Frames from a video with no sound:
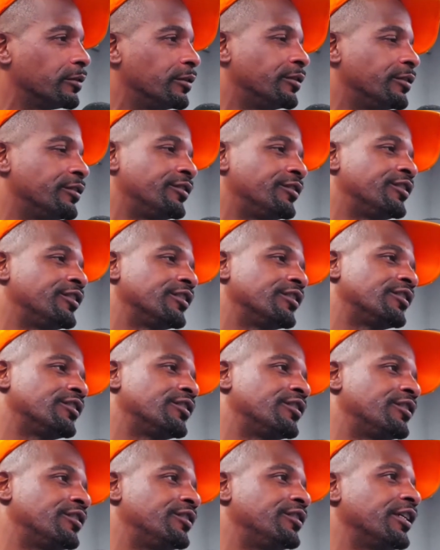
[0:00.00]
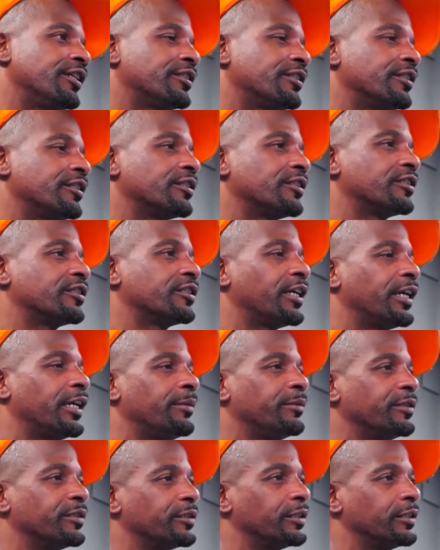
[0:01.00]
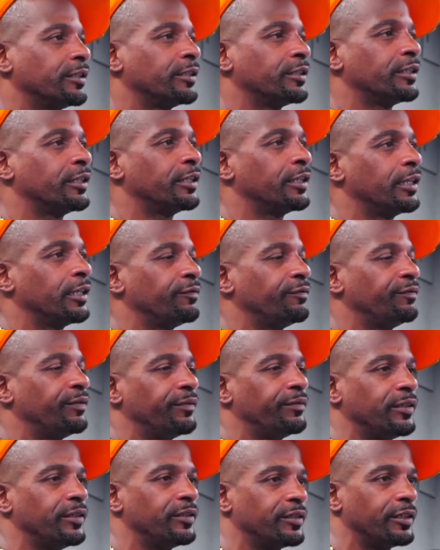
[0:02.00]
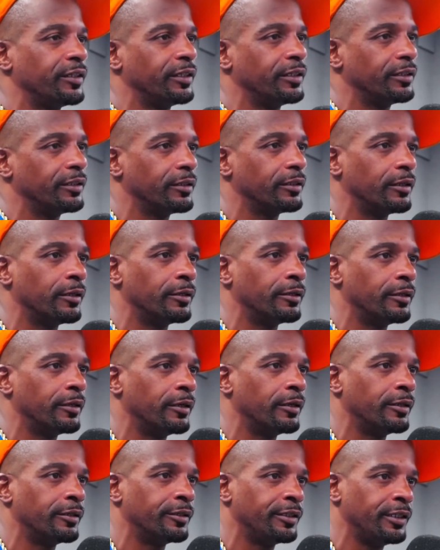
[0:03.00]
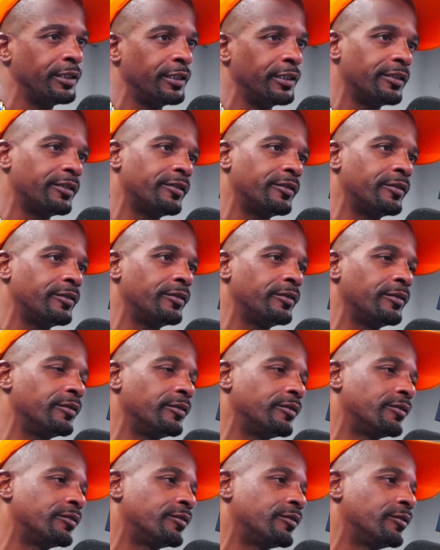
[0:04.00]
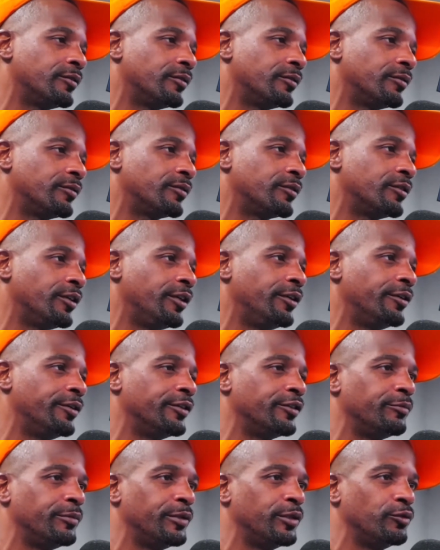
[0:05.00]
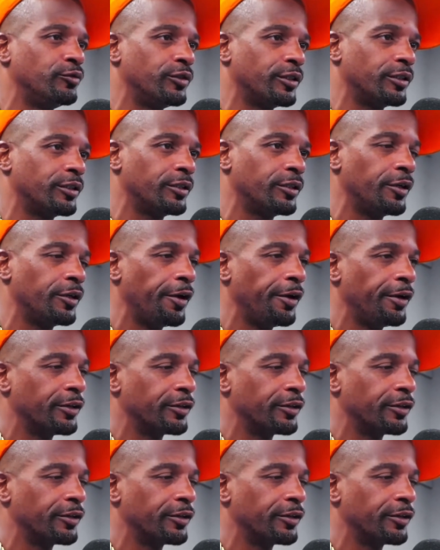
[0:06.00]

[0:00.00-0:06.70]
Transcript: Uh, just as the same as as, as Fifty Cent uh, uh, did to to to hear his music. Mm -hmm.